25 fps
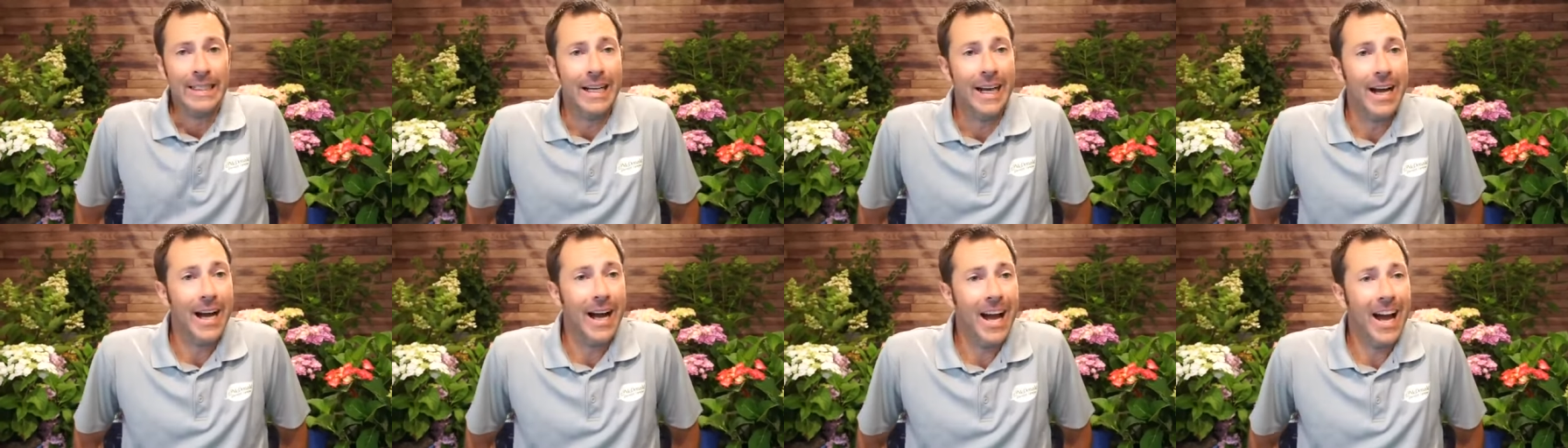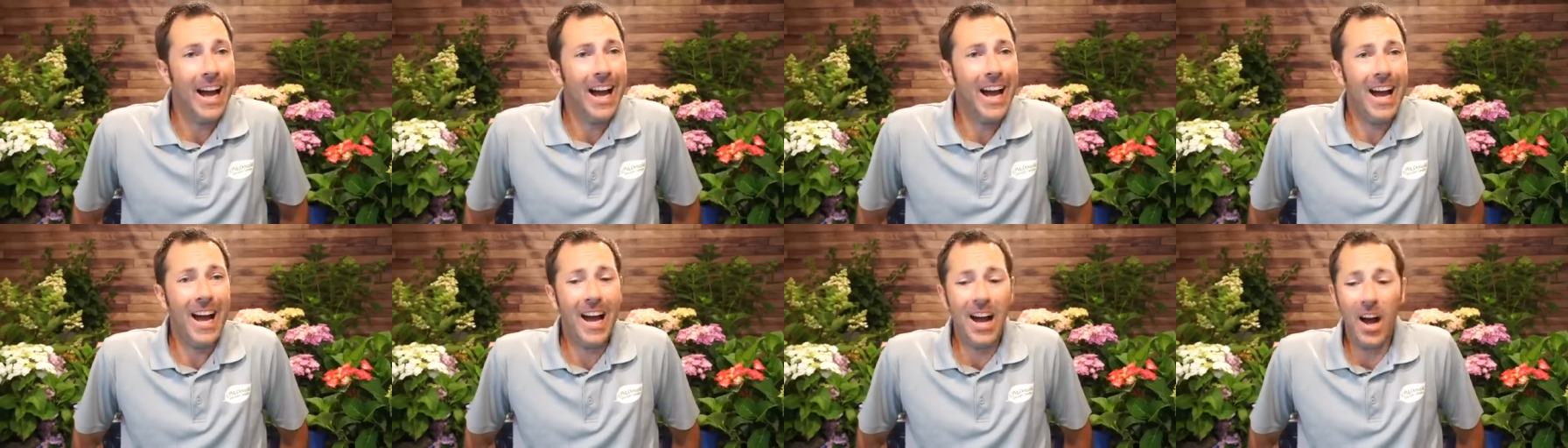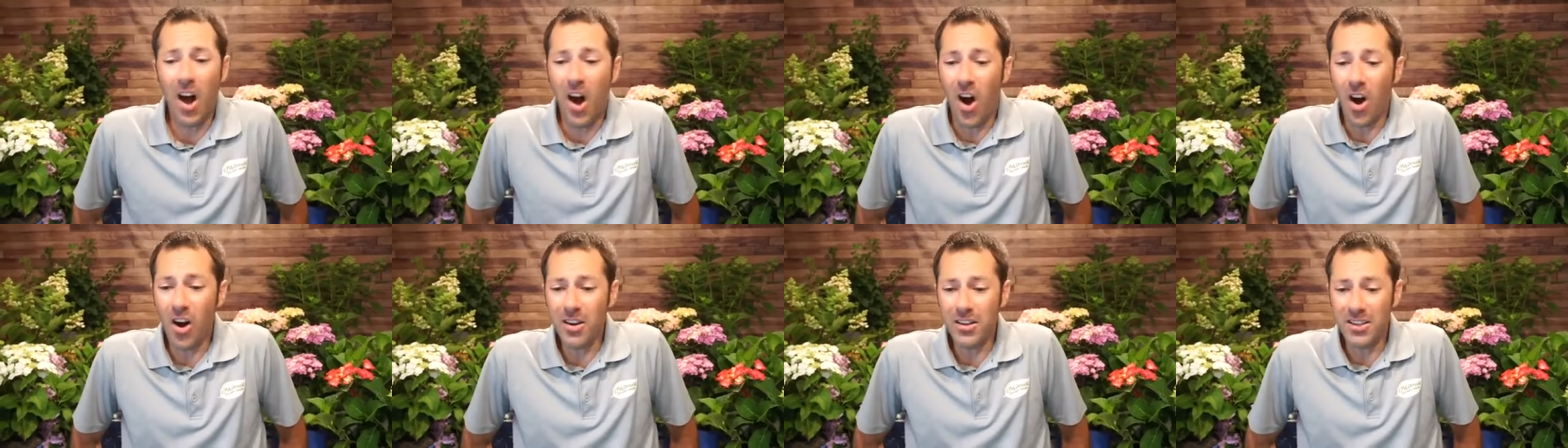Uh,
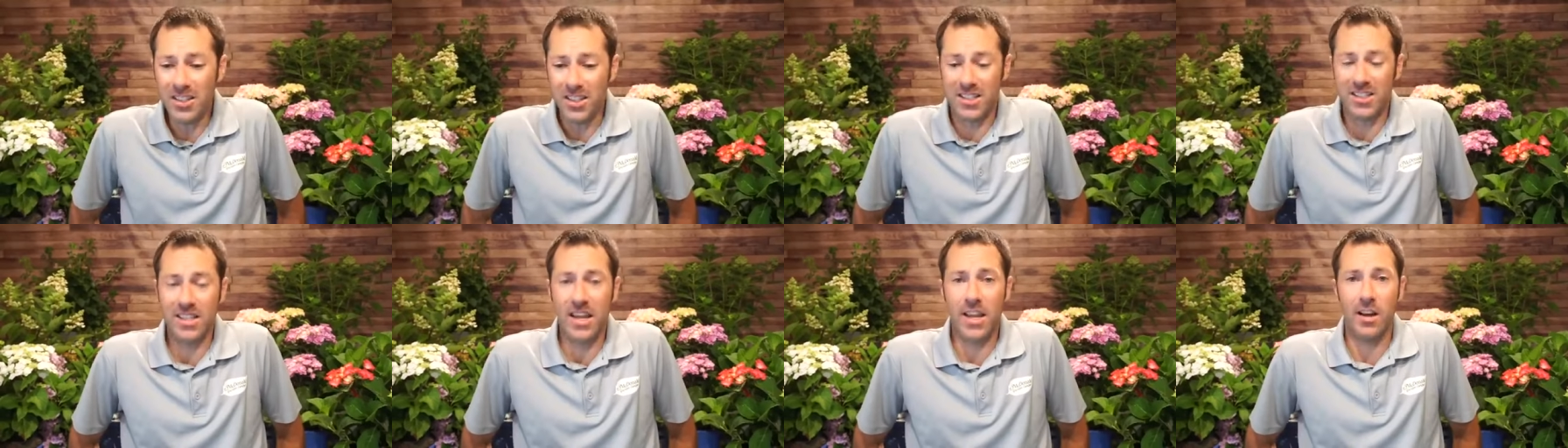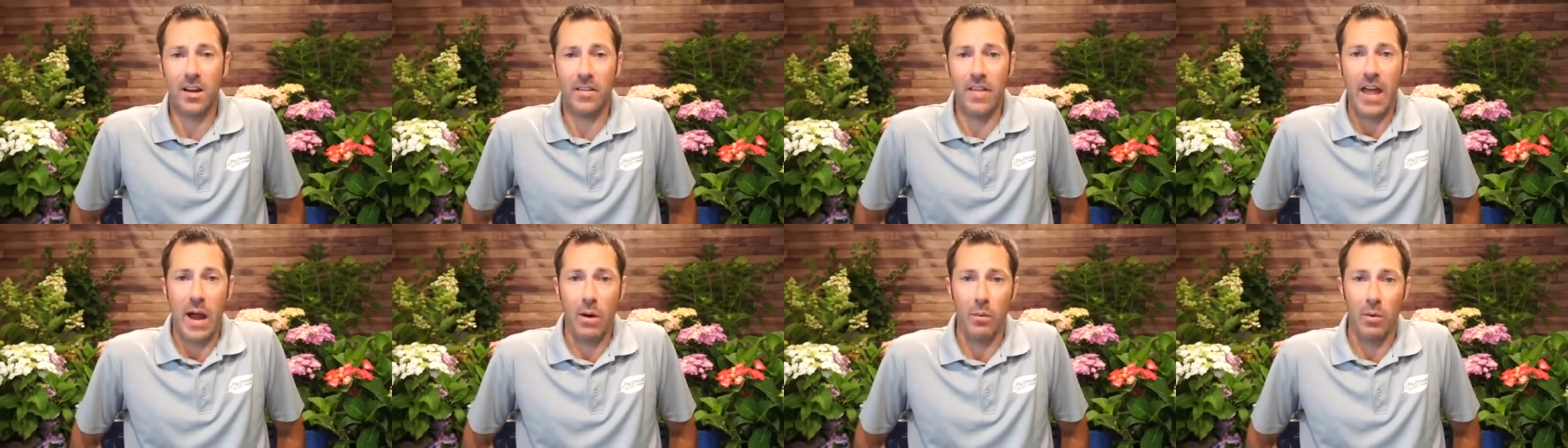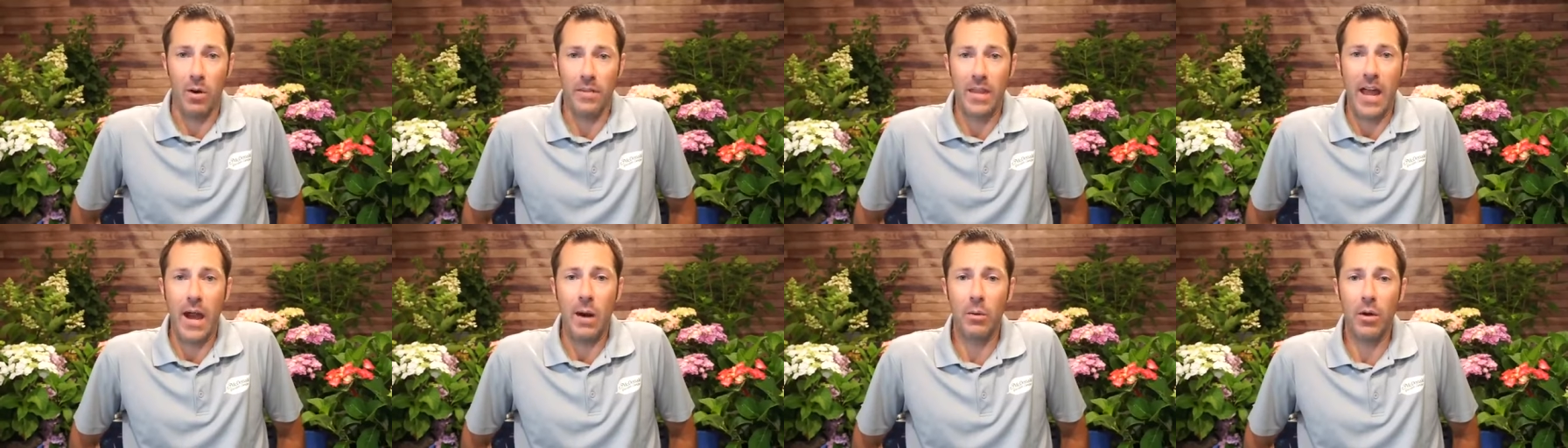hard to say on that
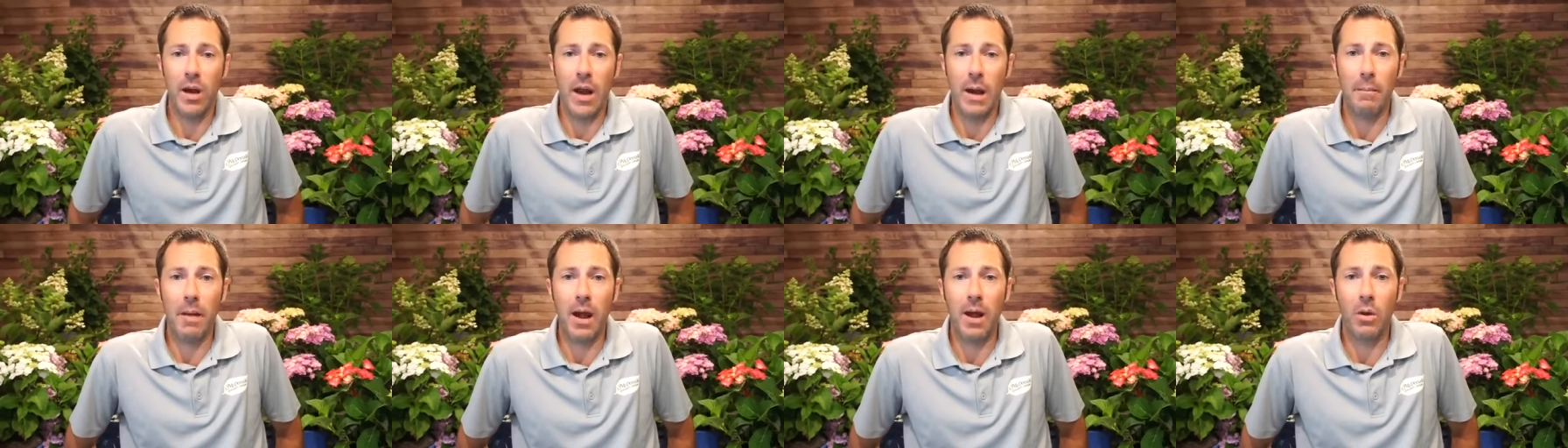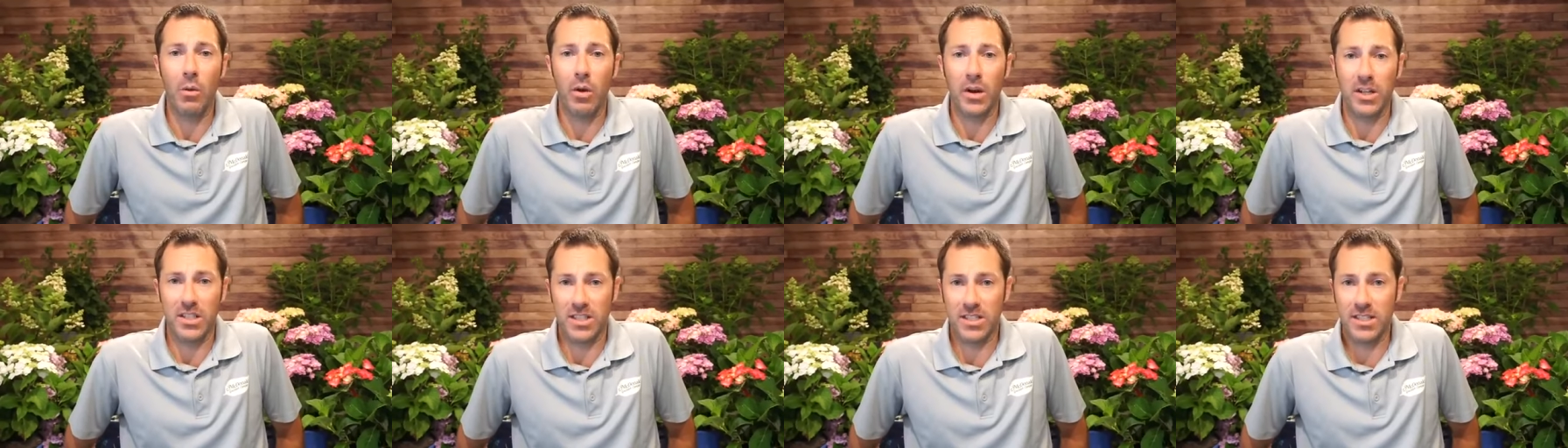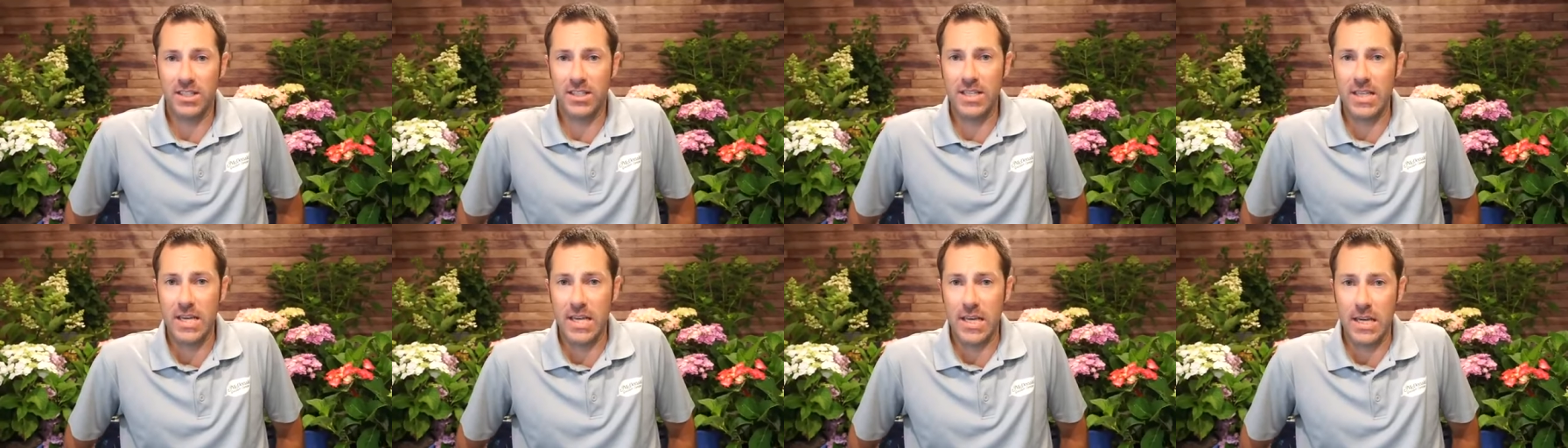one. That one I might want to
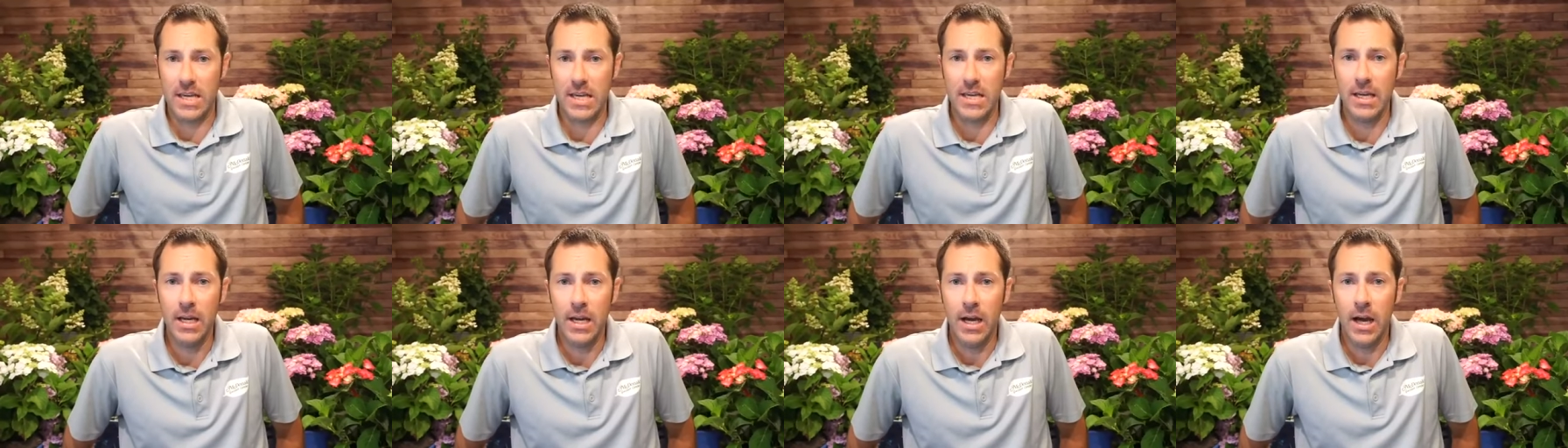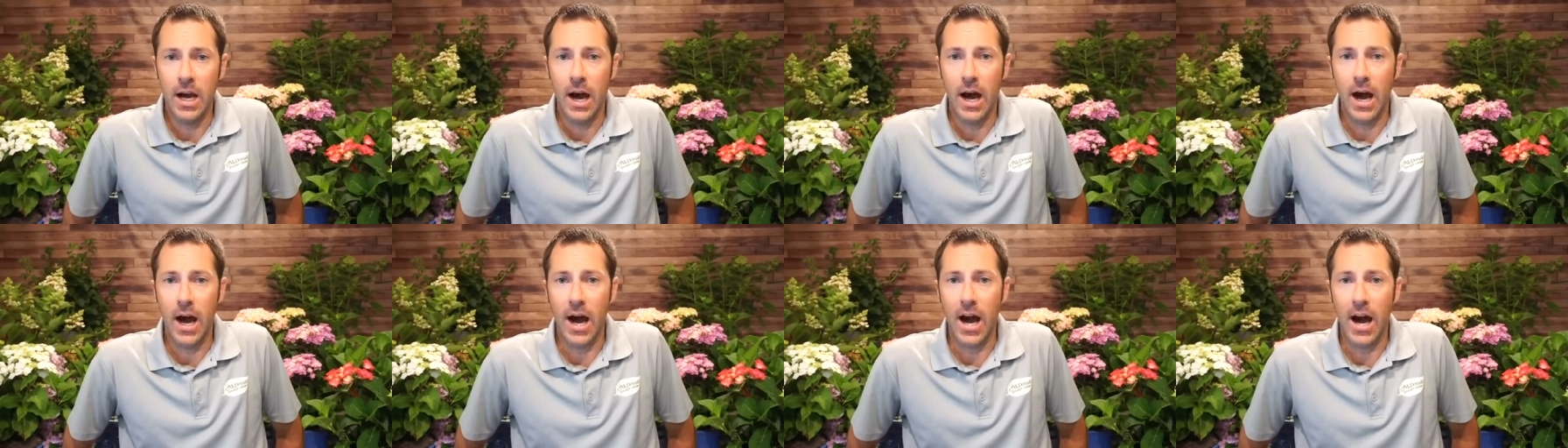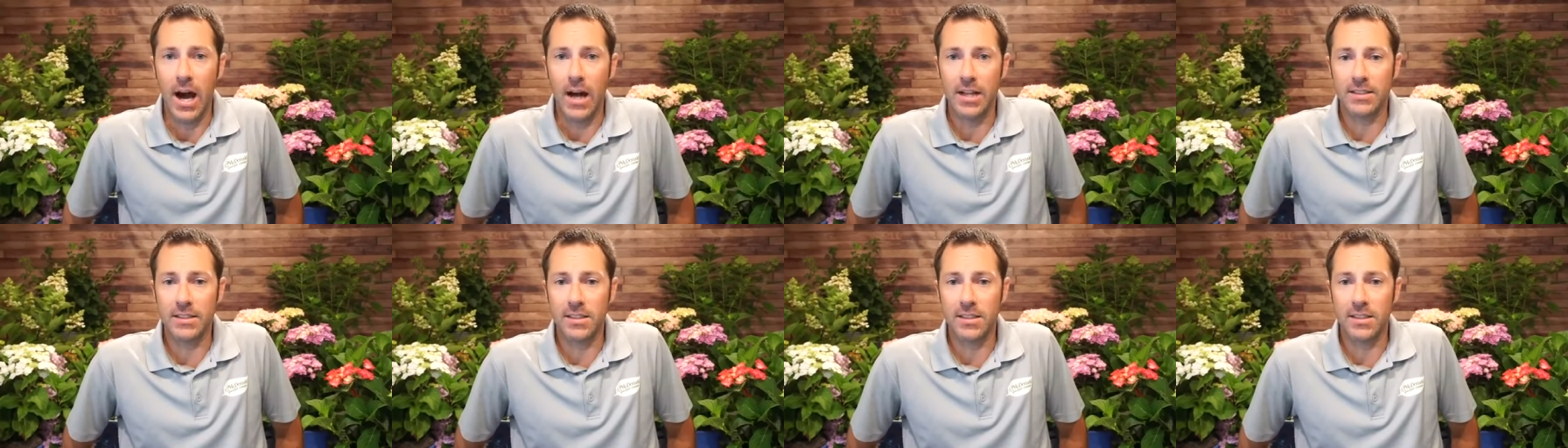see uh,